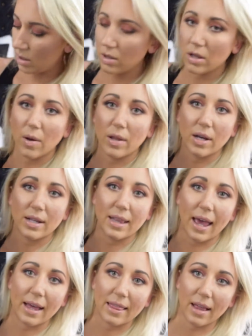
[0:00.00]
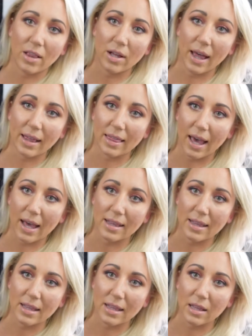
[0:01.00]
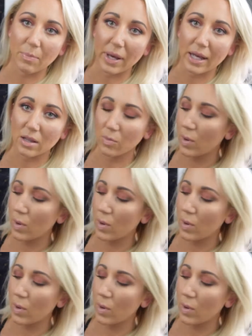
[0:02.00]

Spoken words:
So it looks like, they look like this. This is the biggest